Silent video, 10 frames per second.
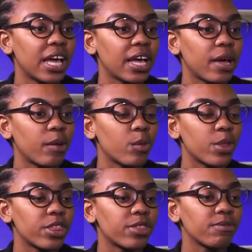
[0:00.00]

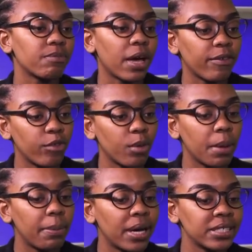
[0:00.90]
with my former
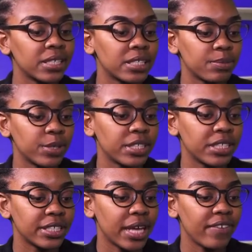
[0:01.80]
past
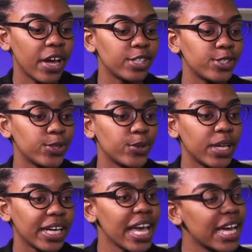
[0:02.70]
experiences, I've had to,
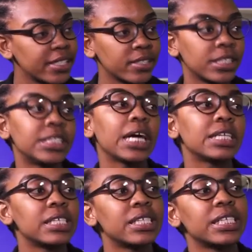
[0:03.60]
handle the
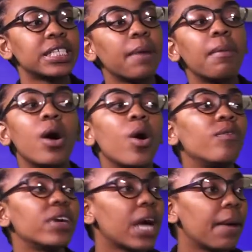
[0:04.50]
darkness and somehow
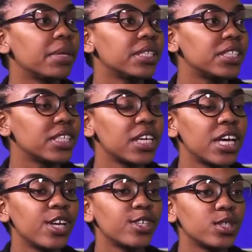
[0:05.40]
overcome it.
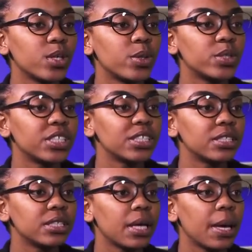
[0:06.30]
So
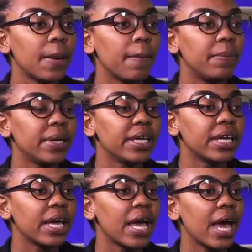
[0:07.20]
just
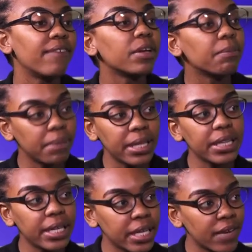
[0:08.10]
having been
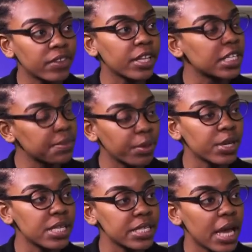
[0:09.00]
there and having the
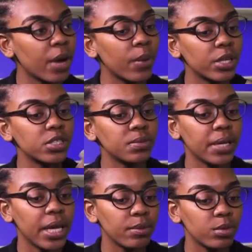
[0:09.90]
experience, I want to be
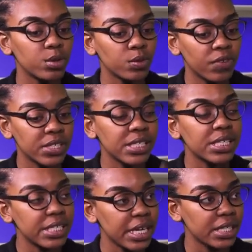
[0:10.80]
able to
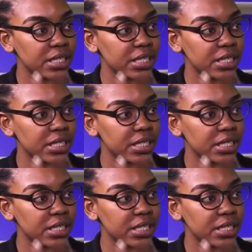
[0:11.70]
facilitate